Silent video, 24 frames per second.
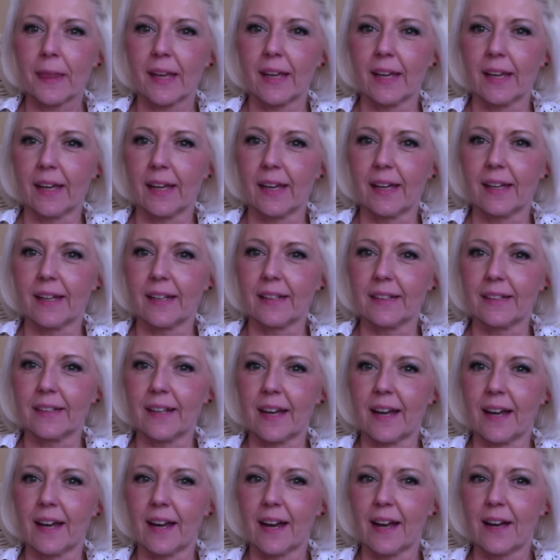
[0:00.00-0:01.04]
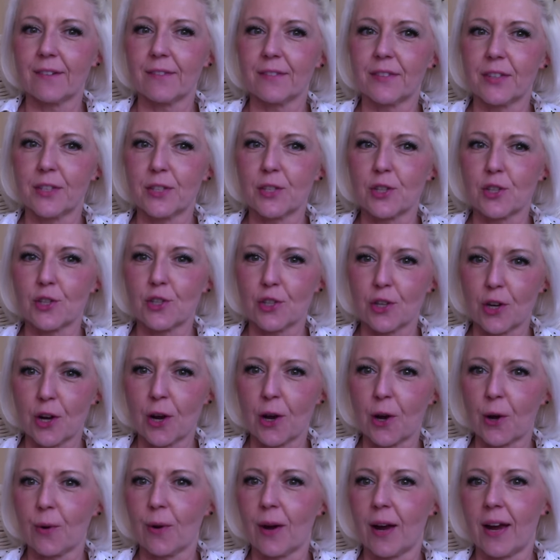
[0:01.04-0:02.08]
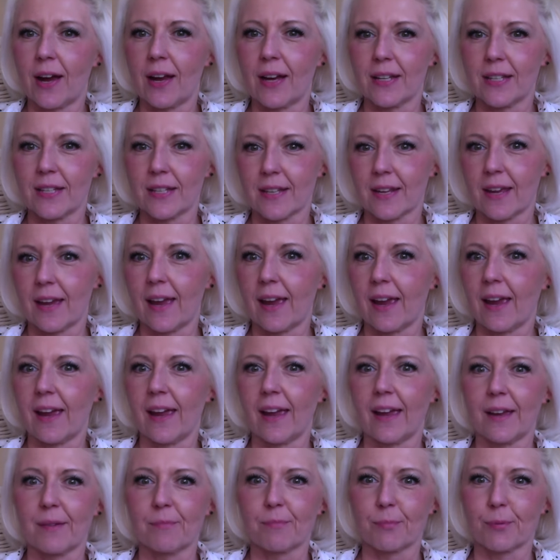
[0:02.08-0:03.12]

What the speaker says: and have this show as a